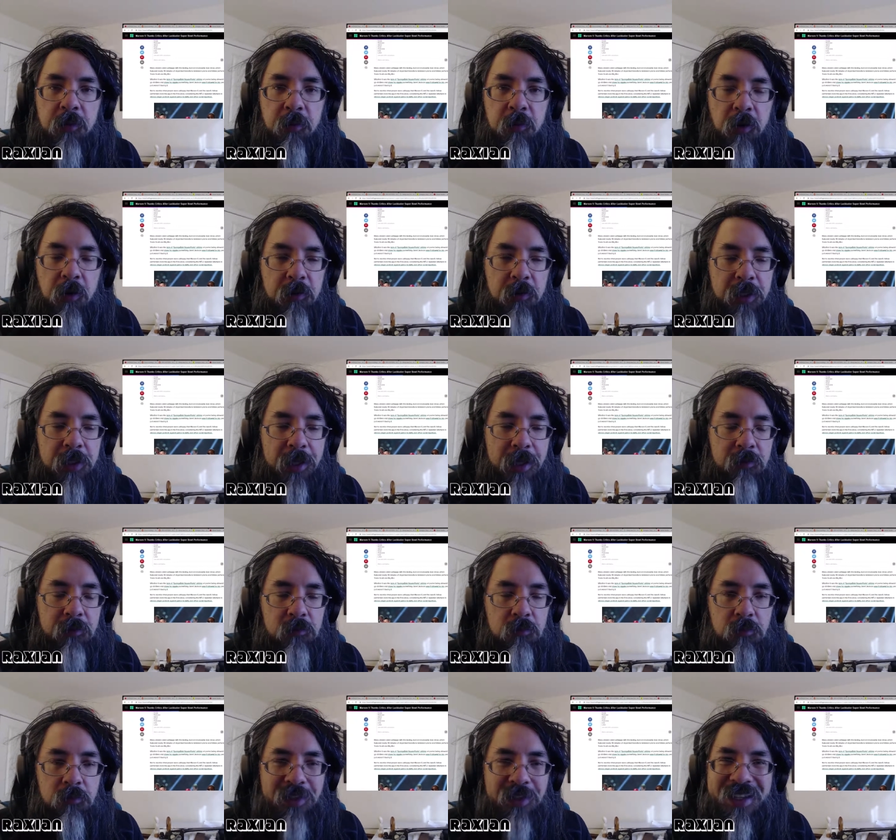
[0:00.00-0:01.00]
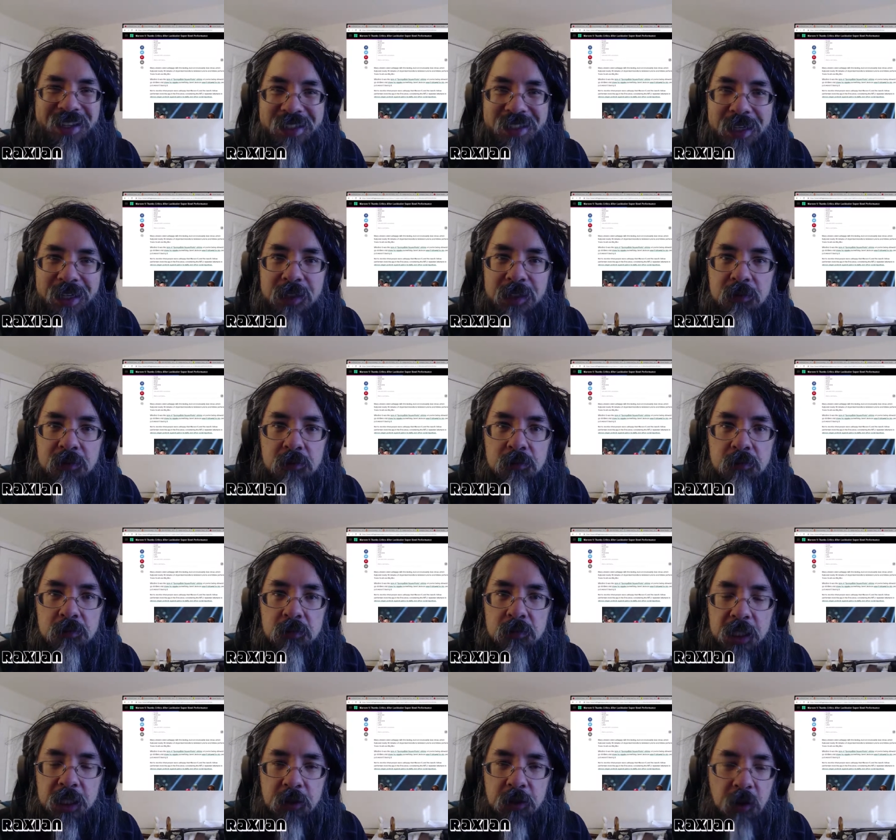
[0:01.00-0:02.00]
Bowl play was like, that's it?
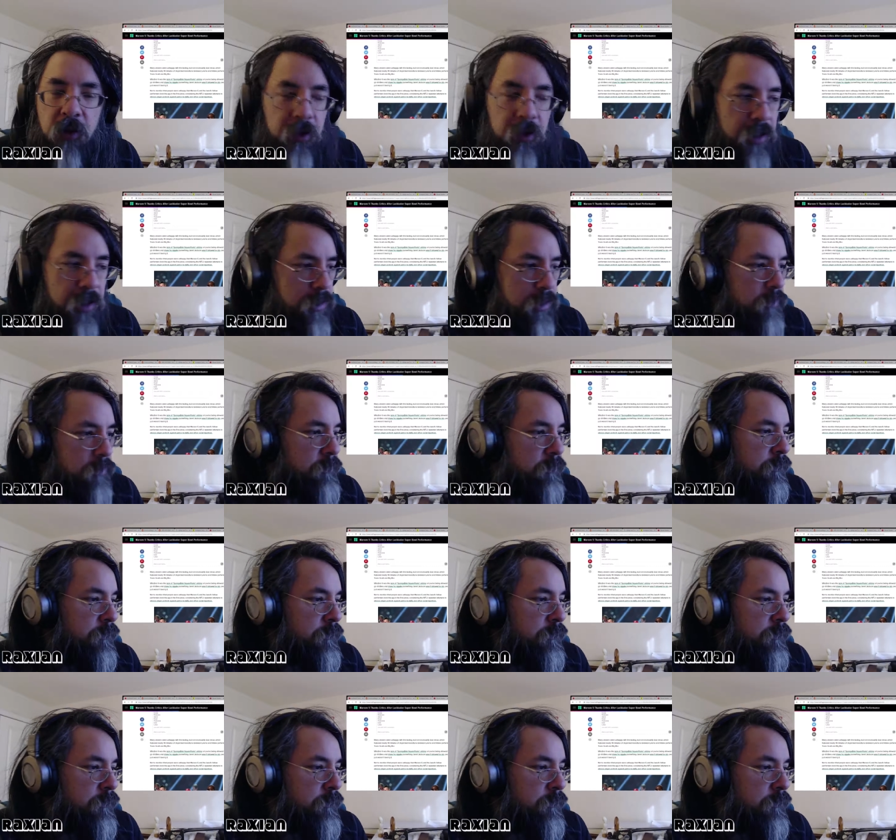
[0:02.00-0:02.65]
That's all there is?